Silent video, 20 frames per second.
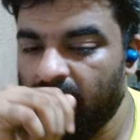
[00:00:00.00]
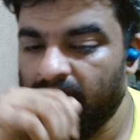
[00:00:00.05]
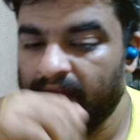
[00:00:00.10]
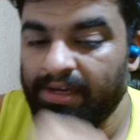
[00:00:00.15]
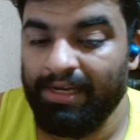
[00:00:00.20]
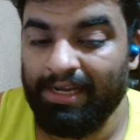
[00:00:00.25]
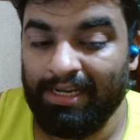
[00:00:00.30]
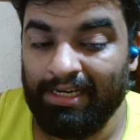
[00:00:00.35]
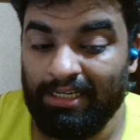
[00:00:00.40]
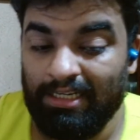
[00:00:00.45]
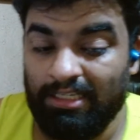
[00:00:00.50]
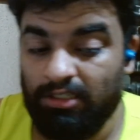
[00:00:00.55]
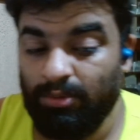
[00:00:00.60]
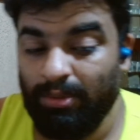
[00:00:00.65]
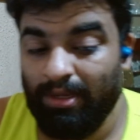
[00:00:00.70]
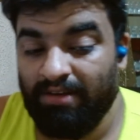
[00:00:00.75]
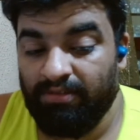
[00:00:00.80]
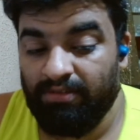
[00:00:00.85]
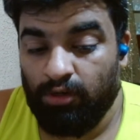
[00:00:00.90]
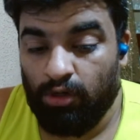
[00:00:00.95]
At least
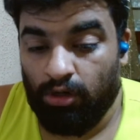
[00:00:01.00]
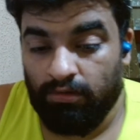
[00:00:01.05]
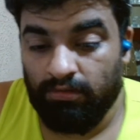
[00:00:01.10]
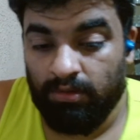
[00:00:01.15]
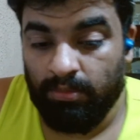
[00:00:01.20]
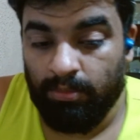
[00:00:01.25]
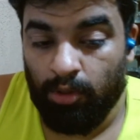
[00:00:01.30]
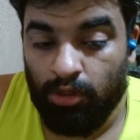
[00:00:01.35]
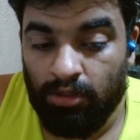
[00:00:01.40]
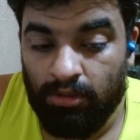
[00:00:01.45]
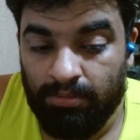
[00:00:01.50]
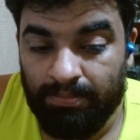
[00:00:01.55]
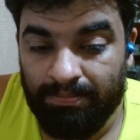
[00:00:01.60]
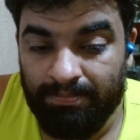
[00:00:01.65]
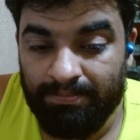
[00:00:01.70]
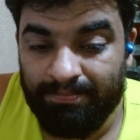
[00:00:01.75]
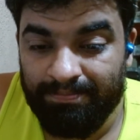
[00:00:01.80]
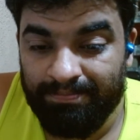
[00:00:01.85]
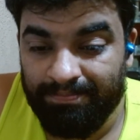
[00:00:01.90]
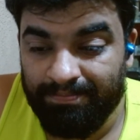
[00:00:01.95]
we have a lot of the ball.
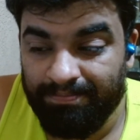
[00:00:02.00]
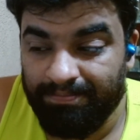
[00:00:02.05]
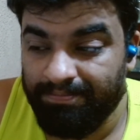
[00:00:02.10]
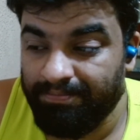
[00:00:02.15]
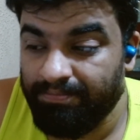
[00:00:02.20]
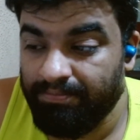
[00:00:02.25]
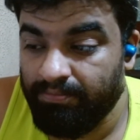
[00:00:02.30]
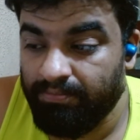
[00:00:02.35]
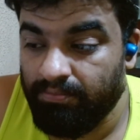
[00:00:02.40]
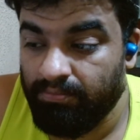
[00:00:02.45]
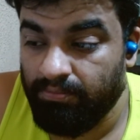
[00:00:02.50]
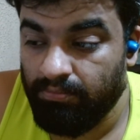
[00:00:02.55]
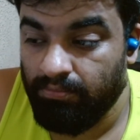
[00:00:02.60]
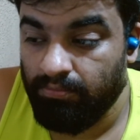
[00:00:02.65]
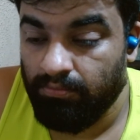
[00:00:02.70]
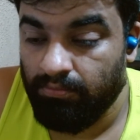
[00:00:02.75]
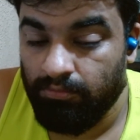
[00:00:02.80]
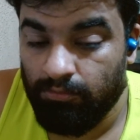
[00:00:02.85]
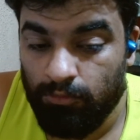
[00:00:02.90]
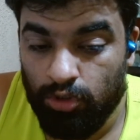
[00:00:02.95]

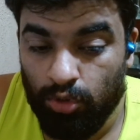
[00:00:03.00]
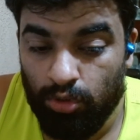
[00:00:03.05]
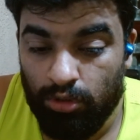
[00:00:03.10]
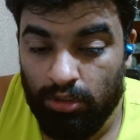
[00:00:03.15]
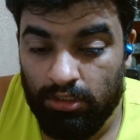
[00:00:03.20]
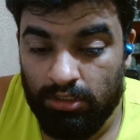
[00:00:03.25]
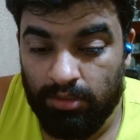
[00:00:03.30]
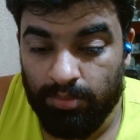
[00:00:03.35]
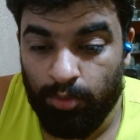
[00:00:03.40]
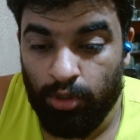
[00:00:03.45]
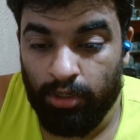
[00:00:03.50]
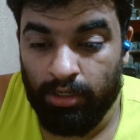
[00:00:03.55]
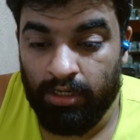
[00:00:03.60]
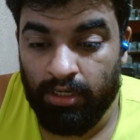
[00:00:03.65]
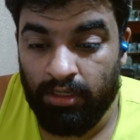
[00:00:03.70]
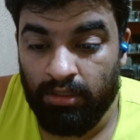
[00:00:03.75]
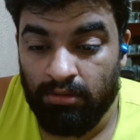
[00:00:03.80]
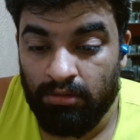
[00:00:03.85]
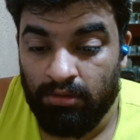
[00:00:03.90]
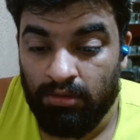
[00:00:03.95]
So
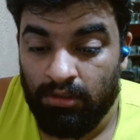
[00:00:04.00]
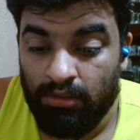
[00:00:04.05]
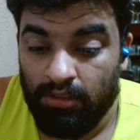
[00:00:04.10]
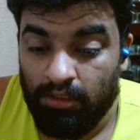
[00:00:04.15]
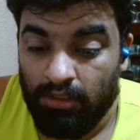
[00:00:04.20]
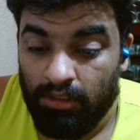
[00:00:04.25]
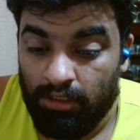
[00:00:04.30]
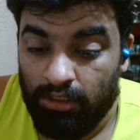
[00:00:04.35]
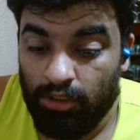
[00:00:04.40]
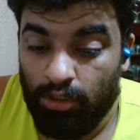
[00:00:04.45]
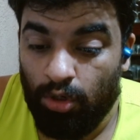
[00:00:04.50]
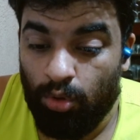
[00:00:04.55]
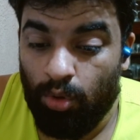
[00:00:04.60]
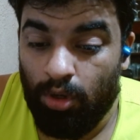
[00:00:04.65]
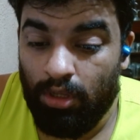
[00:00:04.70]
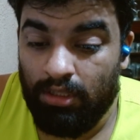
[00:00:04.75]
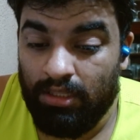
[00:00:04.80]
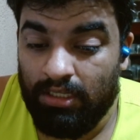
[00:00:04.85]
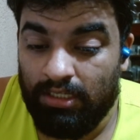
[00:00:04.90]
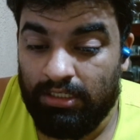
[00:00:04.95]
disappointing. You know
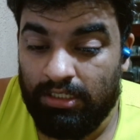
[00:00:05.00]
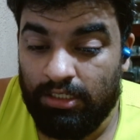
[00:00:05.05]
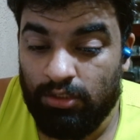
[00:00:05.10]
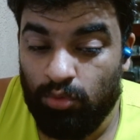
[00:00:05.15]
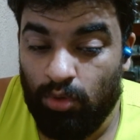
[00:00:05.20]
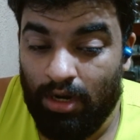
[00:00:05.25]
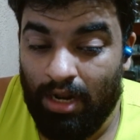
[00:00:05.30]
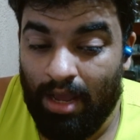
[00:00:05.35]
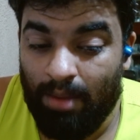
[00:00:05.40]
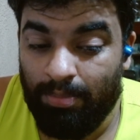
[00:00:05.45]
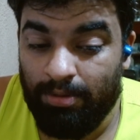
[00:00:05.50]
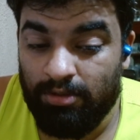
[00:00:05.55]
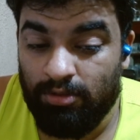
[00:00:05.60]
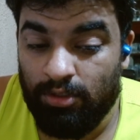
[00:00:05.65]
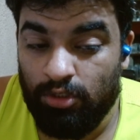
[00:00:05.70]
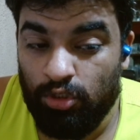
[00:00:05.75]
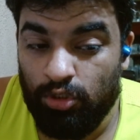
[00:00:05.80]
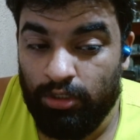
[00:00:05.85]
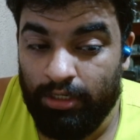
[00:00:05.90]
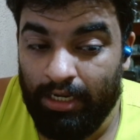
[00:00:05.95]
what? This is what happens
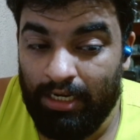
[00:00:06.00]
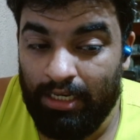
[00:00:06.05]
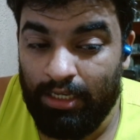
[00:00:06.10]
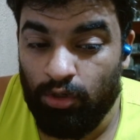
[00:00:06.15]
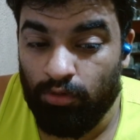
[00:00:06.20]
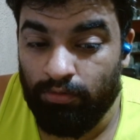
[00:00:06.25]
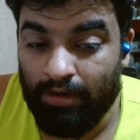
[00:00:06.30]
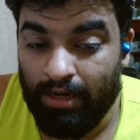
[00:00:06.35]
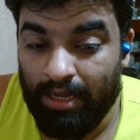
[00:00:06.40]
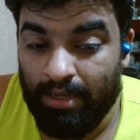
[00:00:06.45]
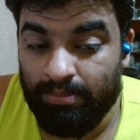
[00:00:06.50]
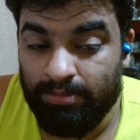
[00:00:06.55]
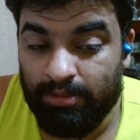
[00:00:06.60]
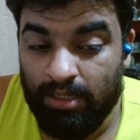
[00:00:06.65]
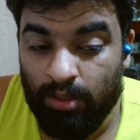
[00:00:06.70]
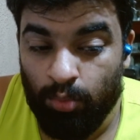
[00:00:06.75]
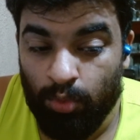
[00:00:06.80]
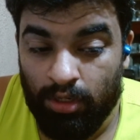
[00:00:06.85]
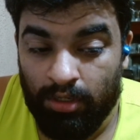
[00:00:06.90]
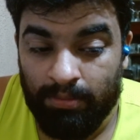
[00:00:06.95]
when you really overhype
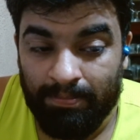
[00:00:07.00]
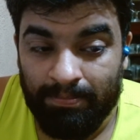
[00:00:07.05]
someone.